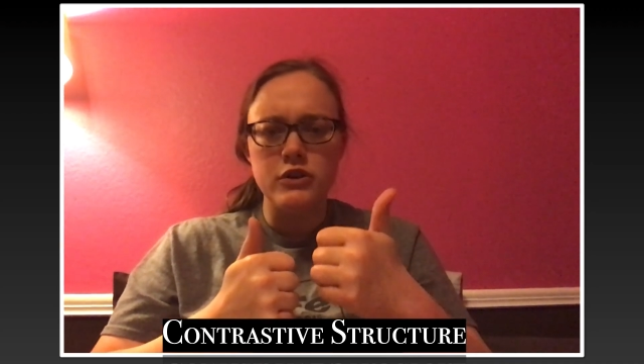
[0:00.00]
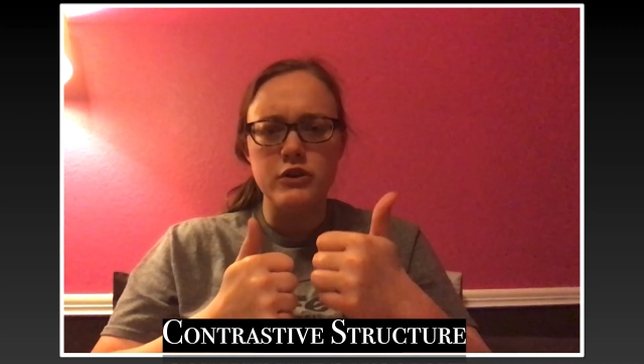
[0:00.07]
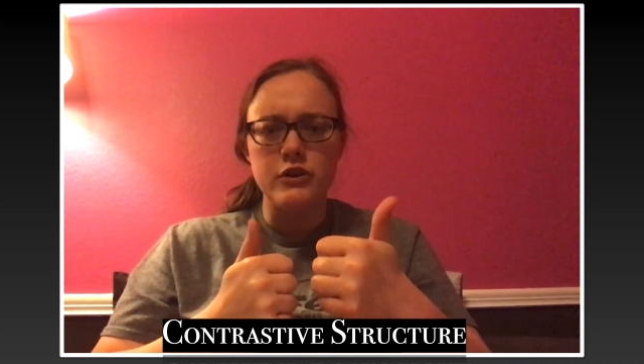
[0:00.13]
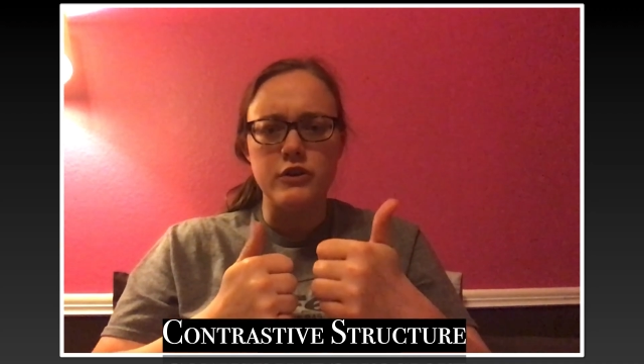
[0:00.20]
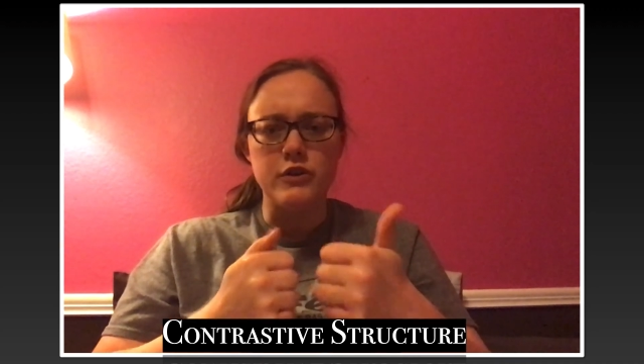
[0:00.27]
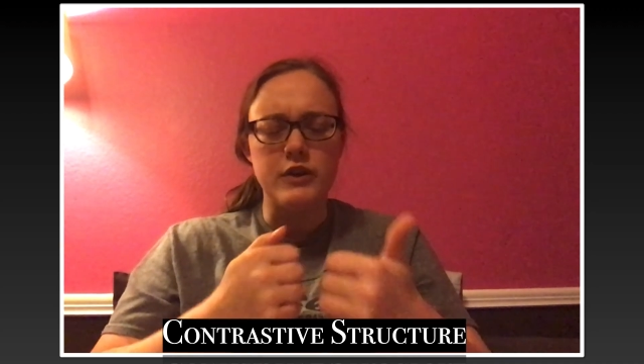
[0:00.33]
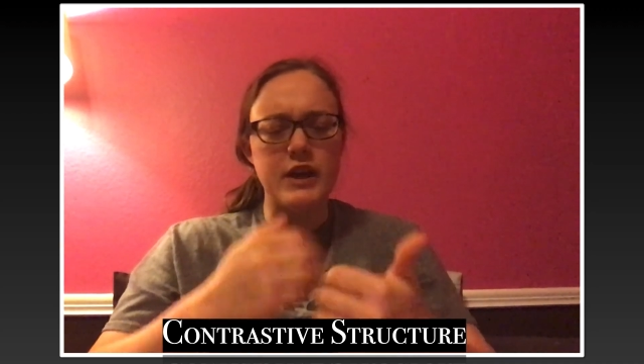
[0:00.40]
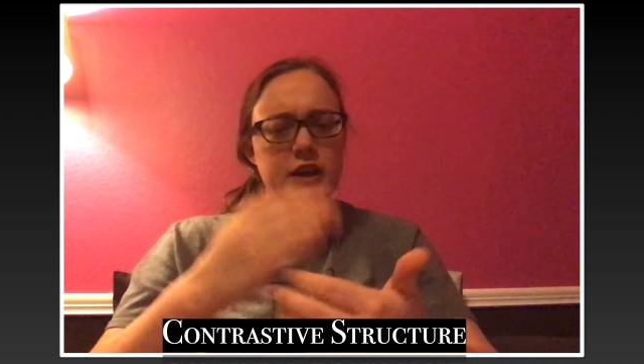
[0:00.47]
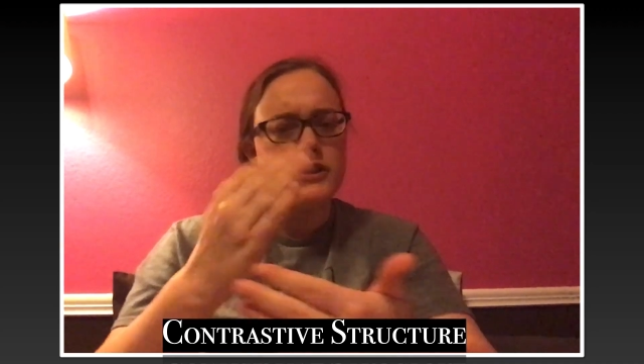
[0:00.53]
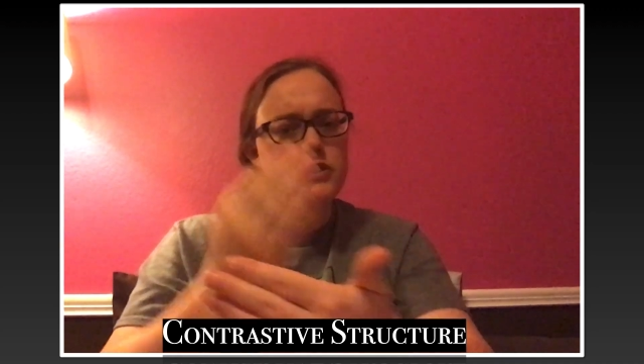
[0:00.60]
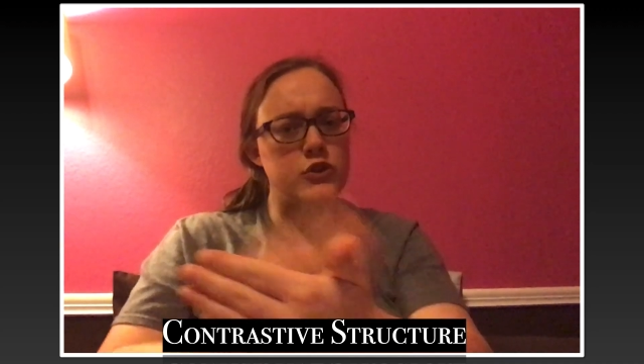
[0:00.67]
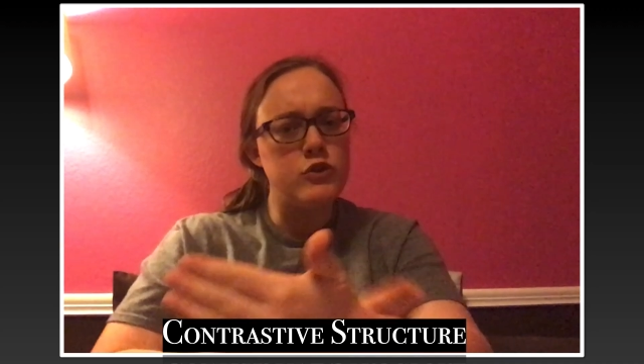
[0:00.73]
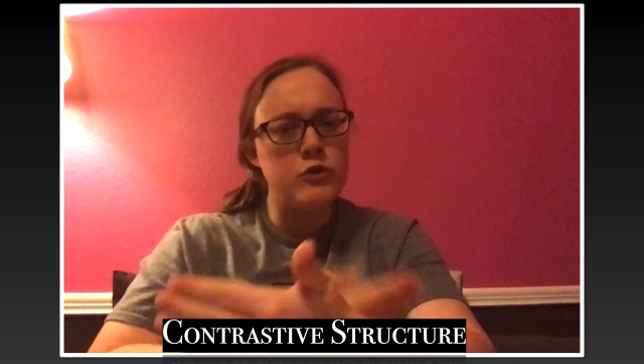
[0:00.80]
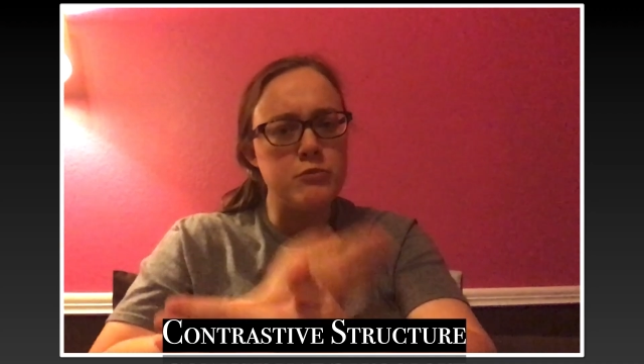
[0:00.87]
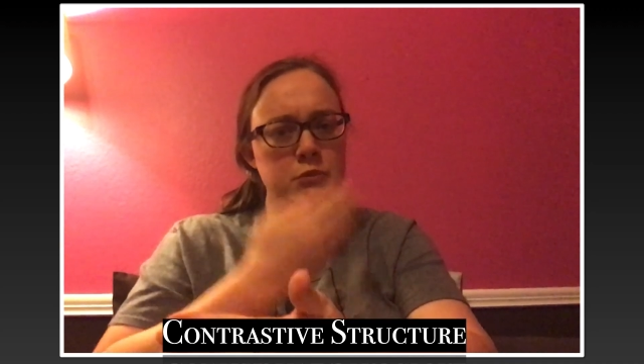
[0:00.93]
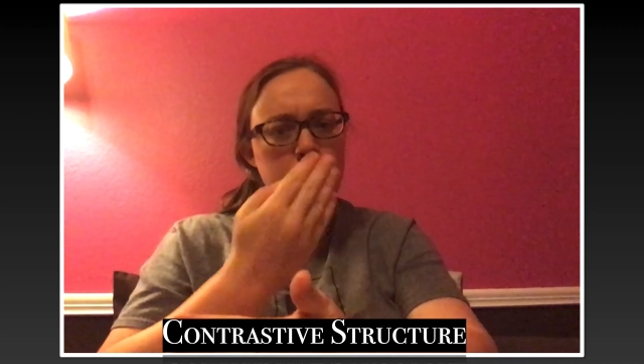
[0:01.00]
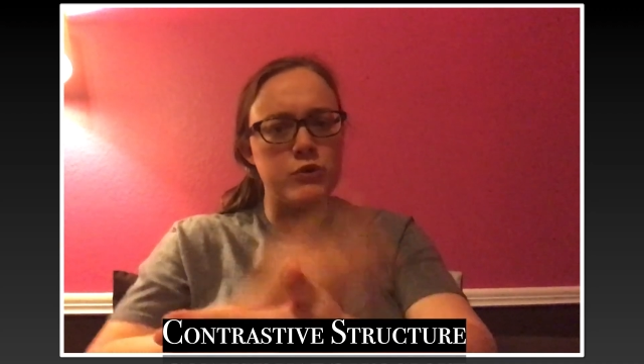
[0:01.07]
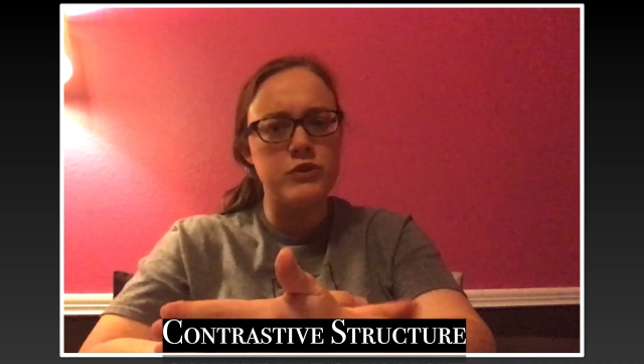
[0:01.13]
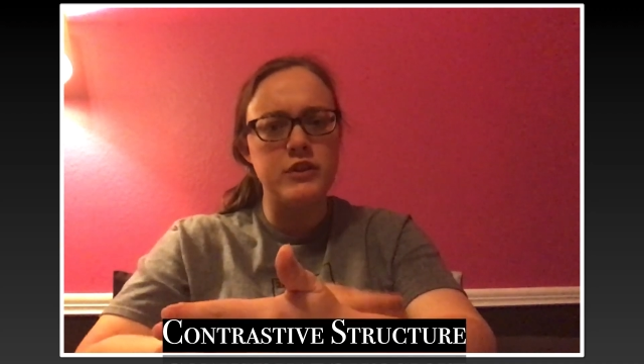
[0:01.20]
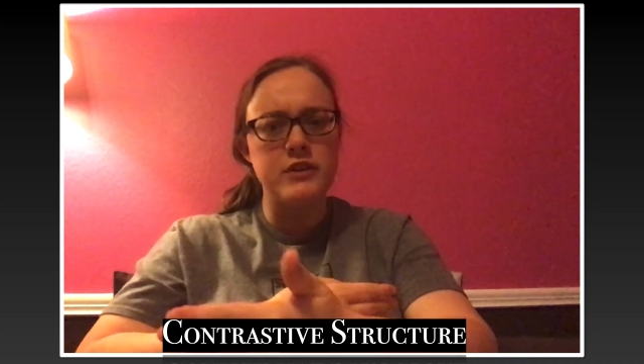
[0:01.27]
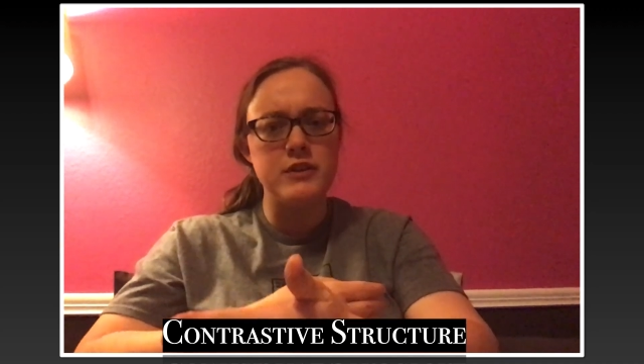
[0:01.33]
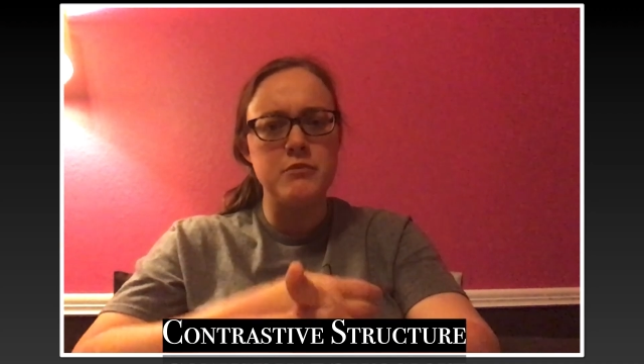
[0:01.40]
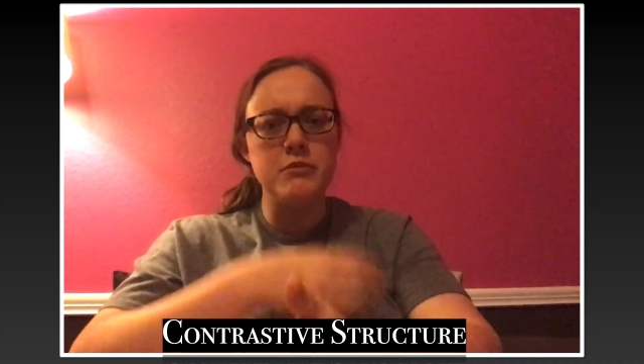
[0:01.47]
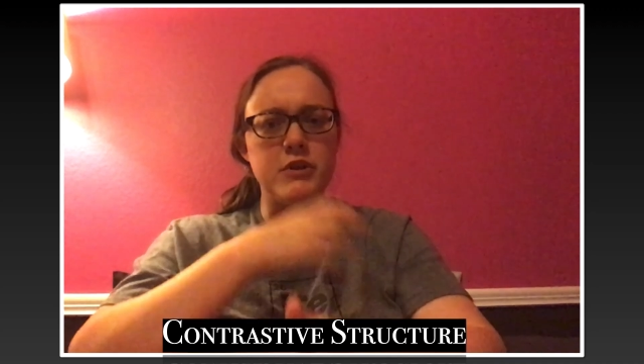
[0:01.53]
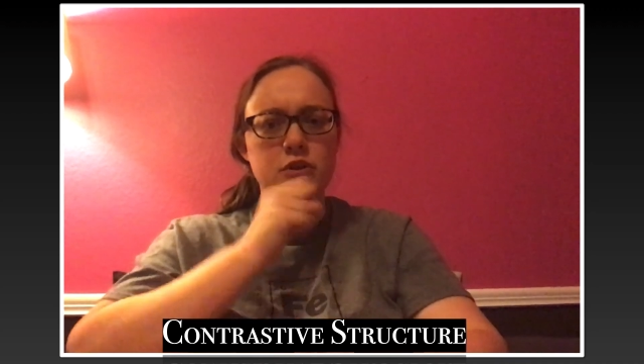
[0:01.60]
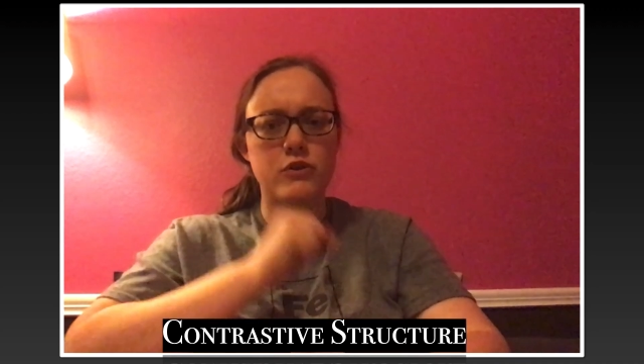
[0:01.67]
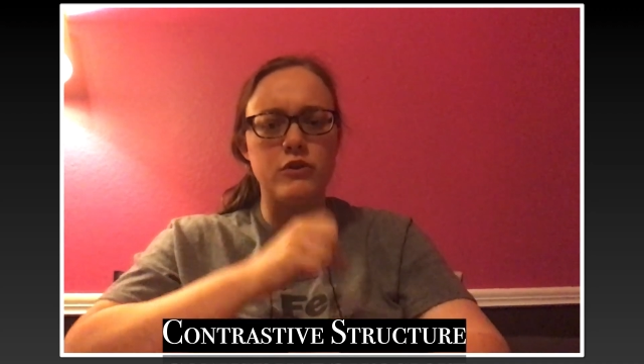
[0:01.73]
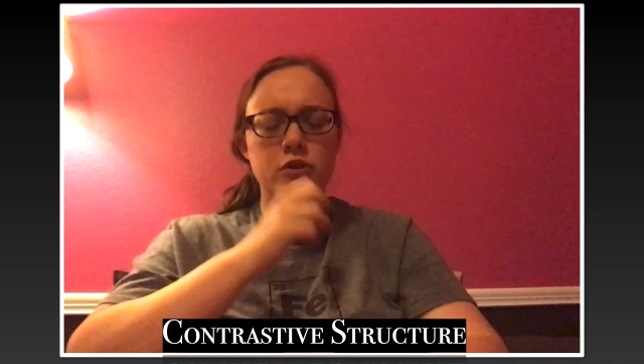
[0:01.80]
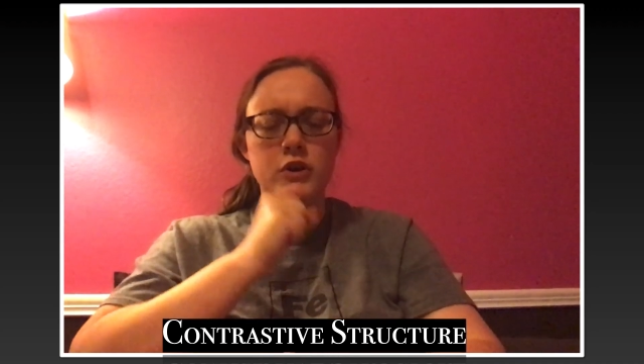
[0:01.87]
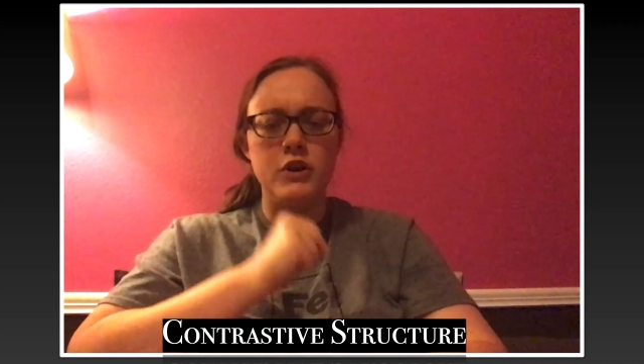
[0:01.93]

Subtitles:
you can't do them both in the middle.